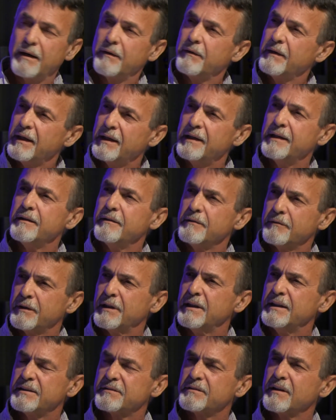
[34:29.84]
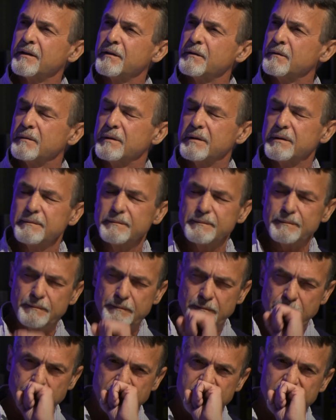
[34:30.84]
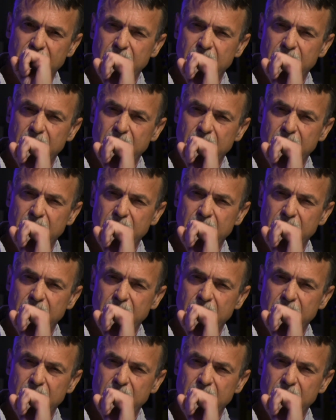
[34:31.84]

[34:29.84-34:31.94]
I really, really struggled with it.